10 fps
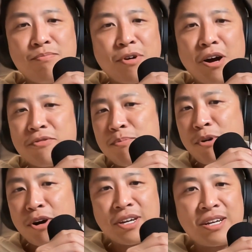off the
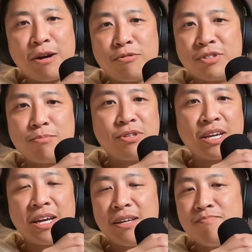market, I was able to
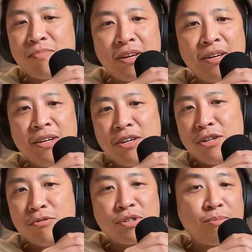get,
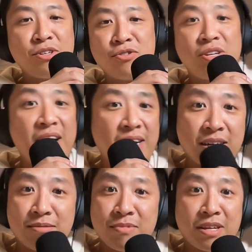some of this Deca,
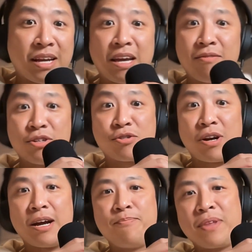and I gave it a
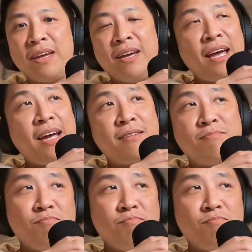try. And,